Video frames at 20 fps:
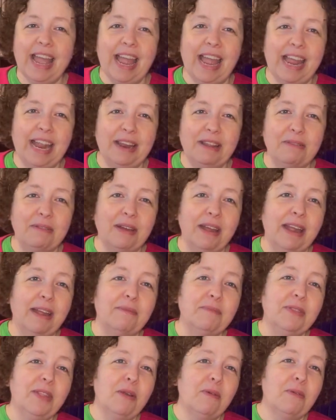Anyway,
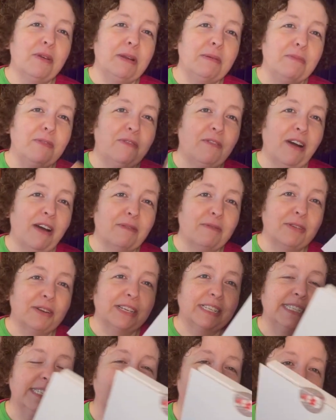we're gonna move on. We're
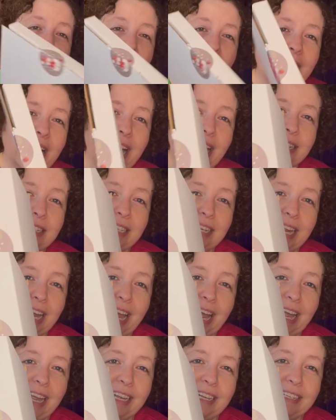gonna see what I got
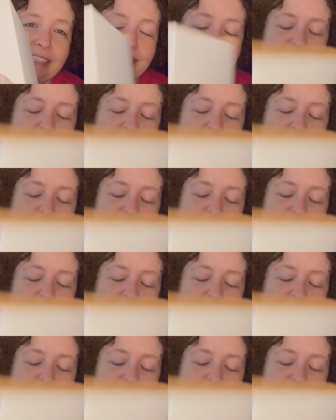today.